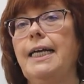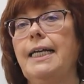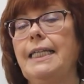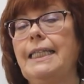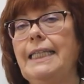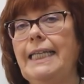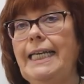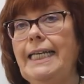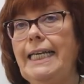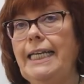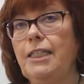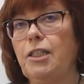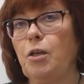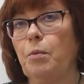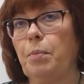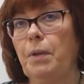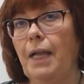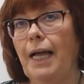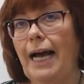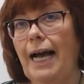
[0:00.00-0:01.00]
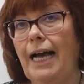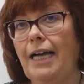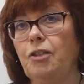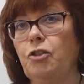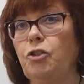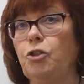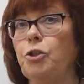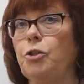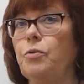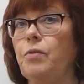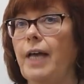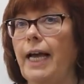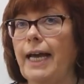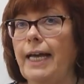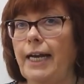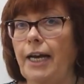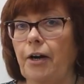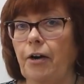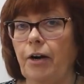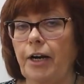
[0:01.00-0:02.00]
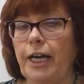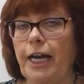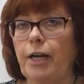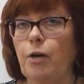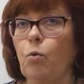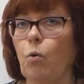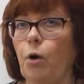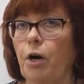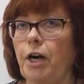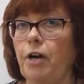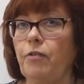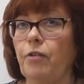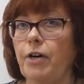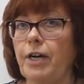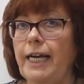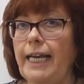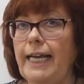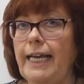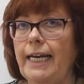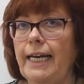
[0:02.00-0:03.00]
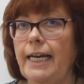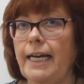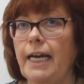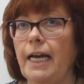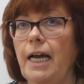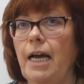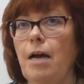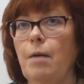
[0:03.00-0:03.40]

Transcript: cleaning supplies to that area and wherever needed